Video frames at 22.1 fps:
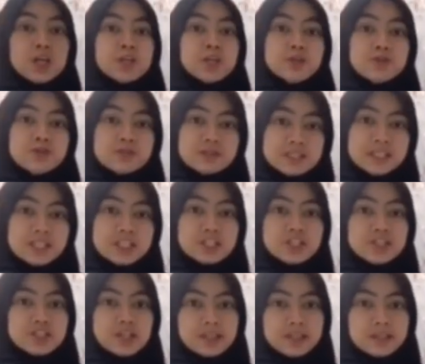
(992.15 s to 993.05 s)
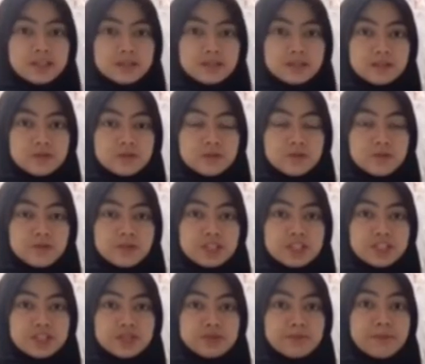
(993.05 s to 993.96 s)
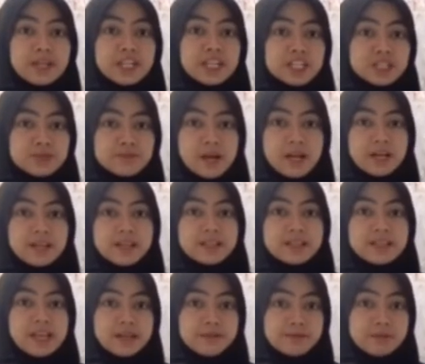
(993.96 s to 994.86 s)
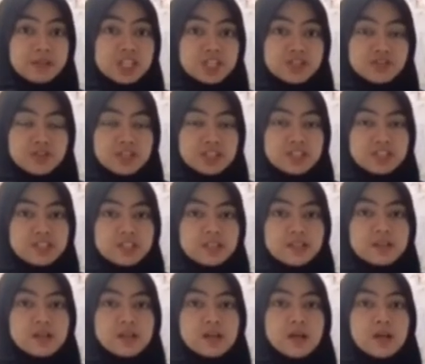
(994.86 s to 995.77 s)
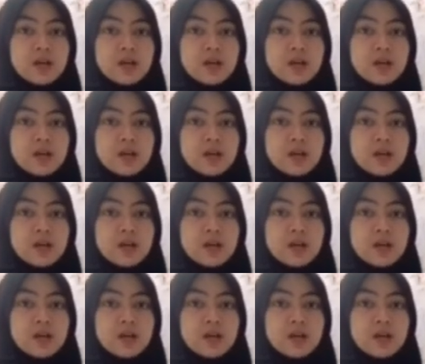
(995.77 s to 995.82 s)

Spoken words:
Using a shuttle which managed by the administration